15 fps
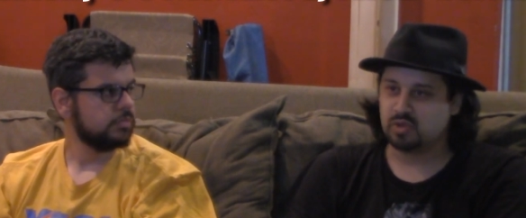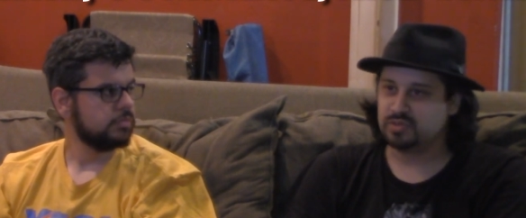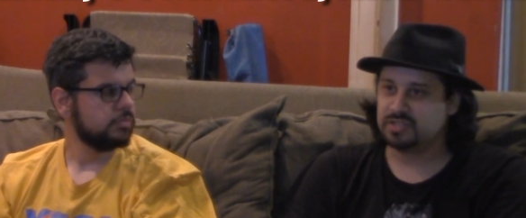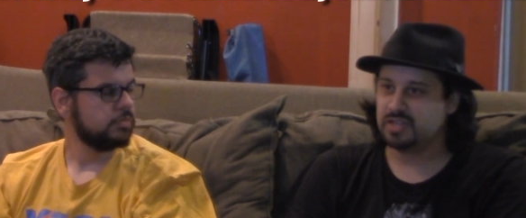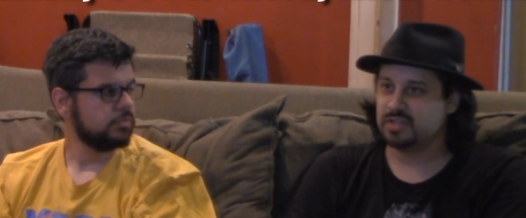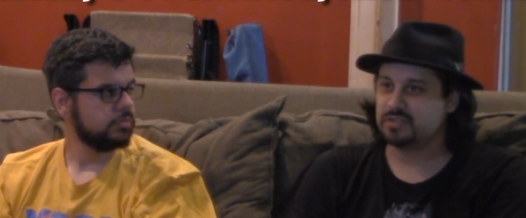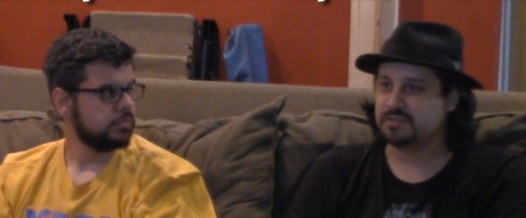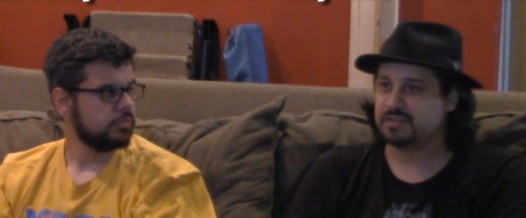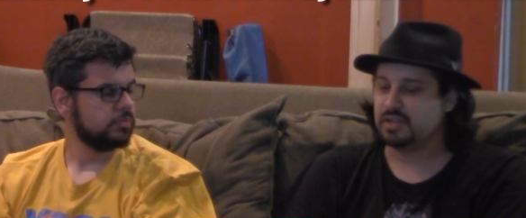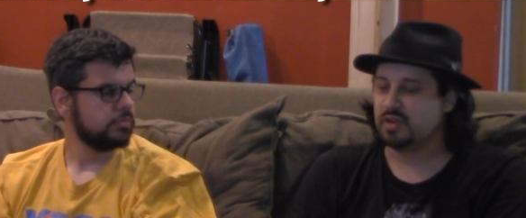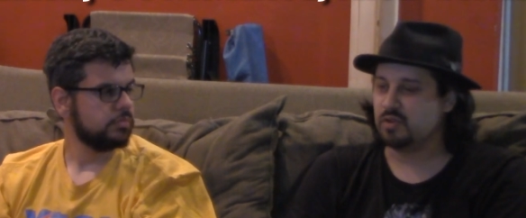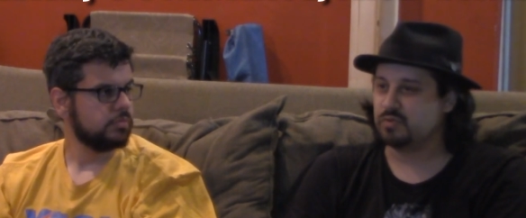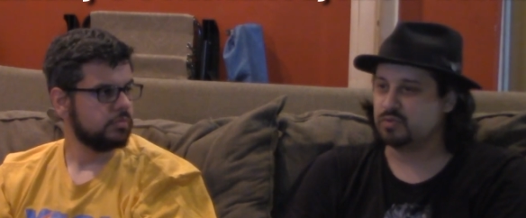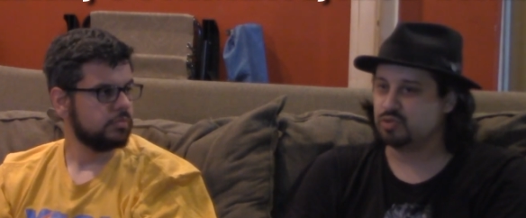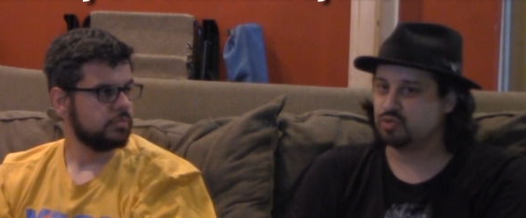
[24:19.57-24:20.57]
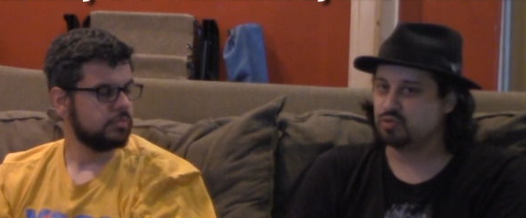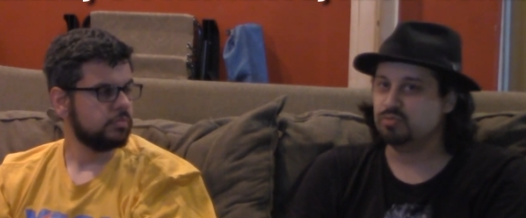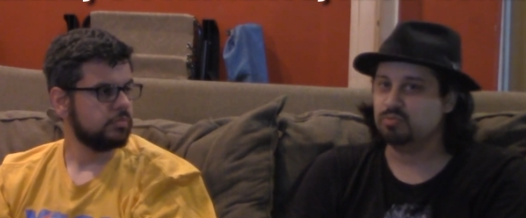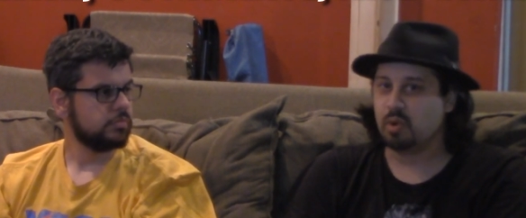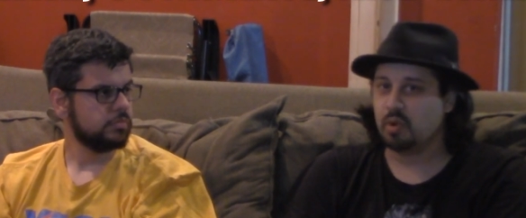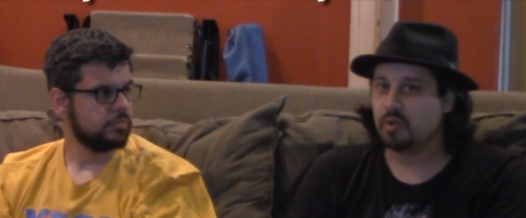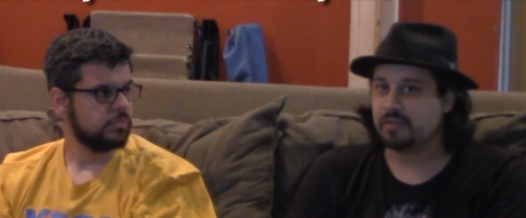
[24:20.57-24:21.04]
Speaker 1: Coulter's, you know, true
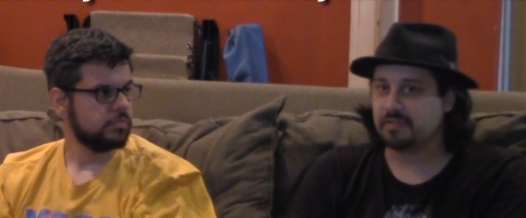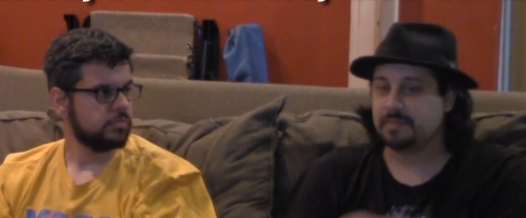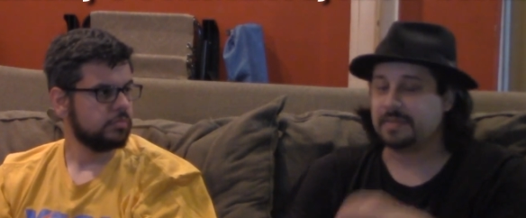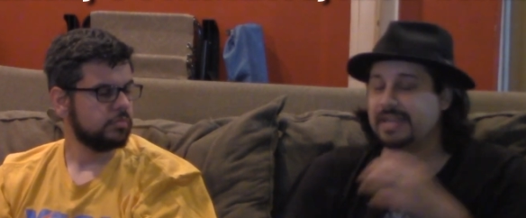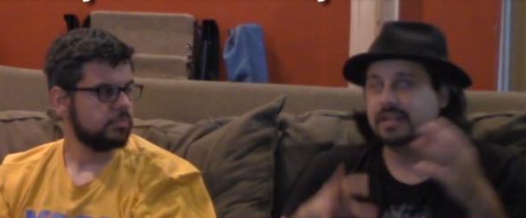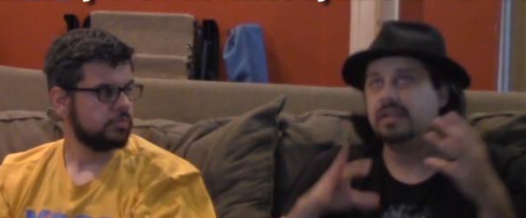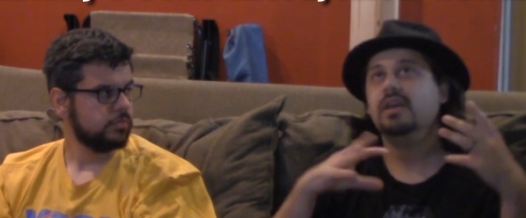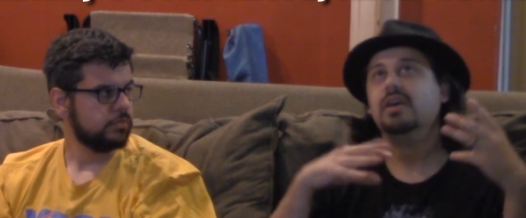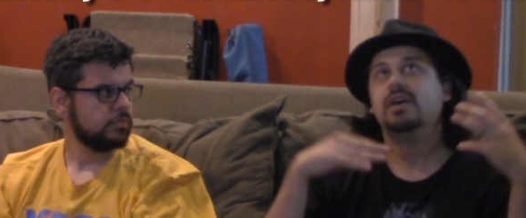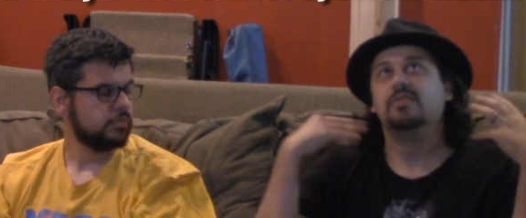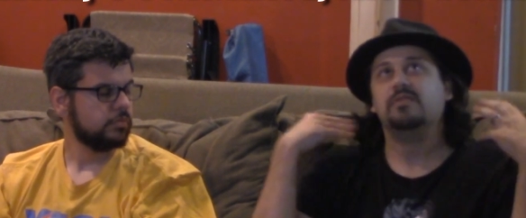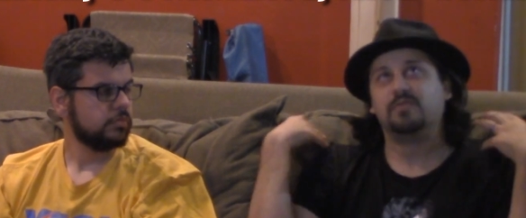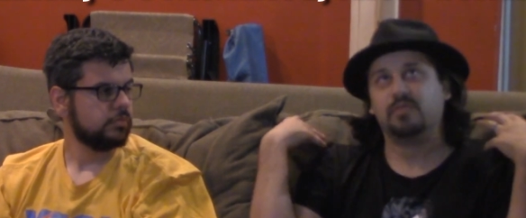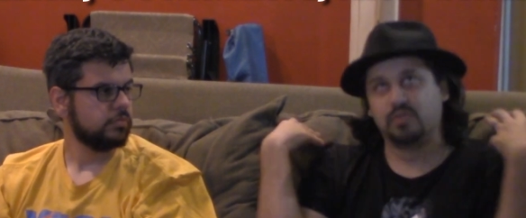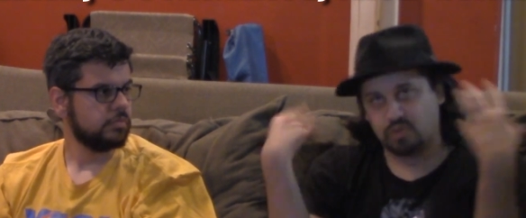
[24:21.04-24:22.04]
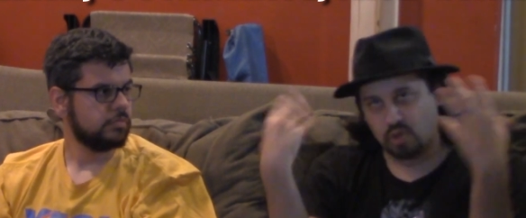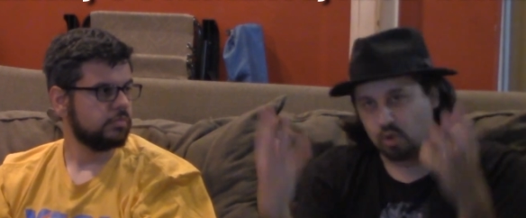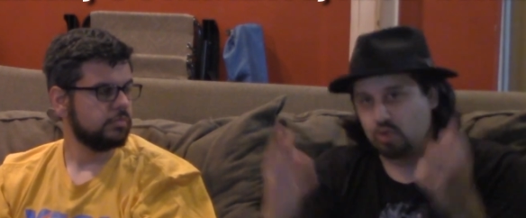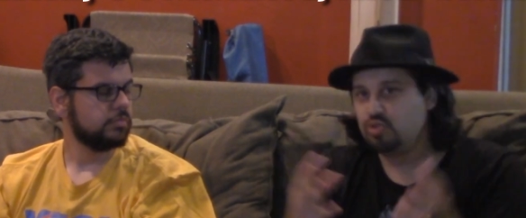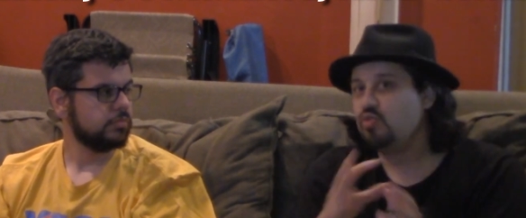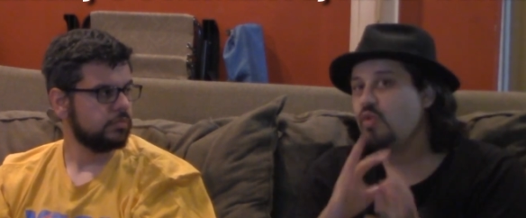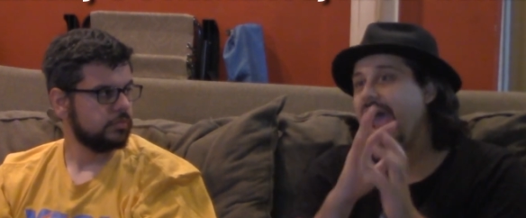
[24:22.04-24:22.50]
motive. I mean, for
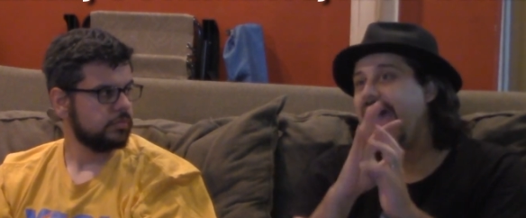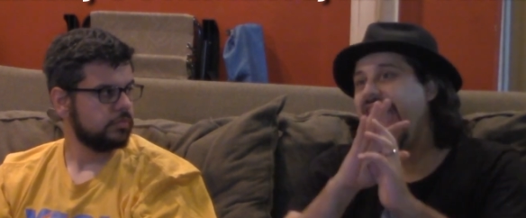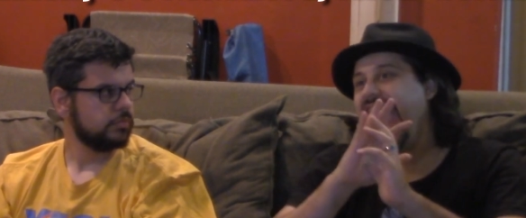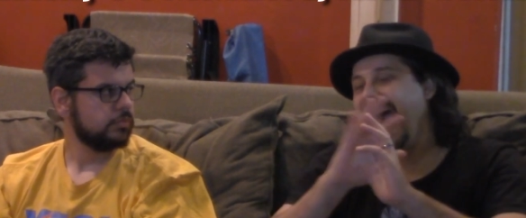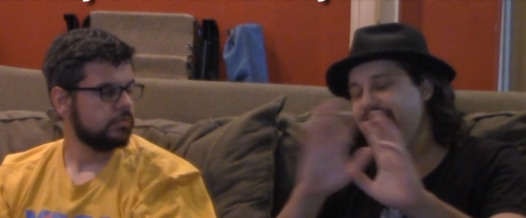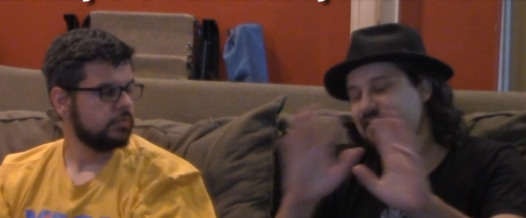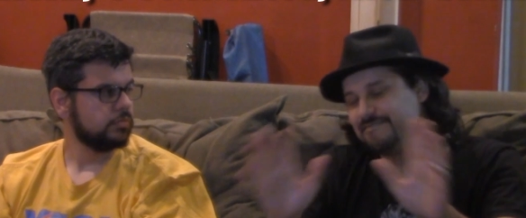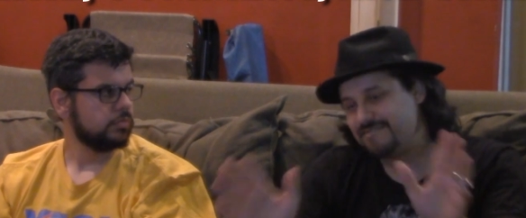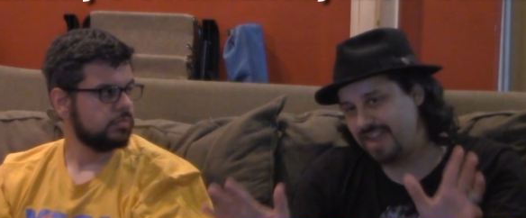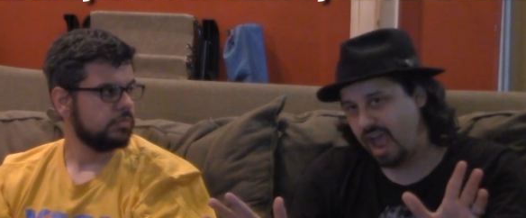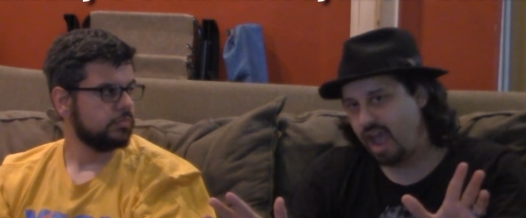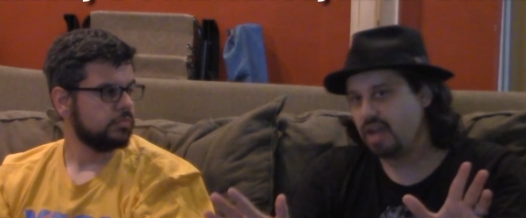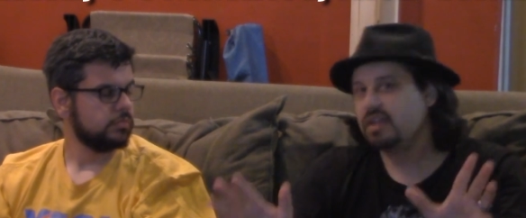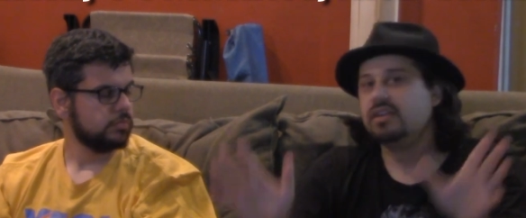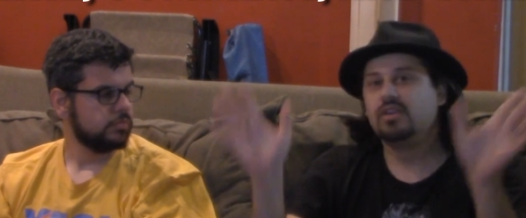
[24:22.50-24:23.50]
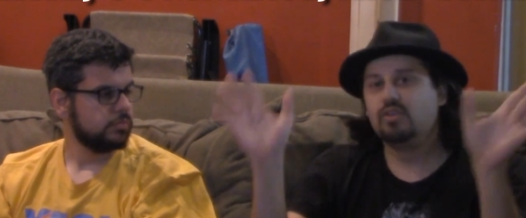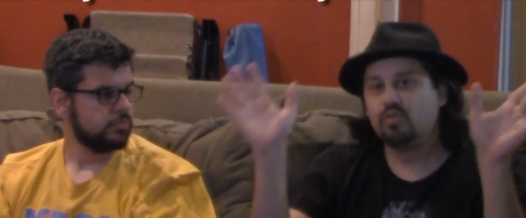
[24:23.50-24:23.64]
those who have not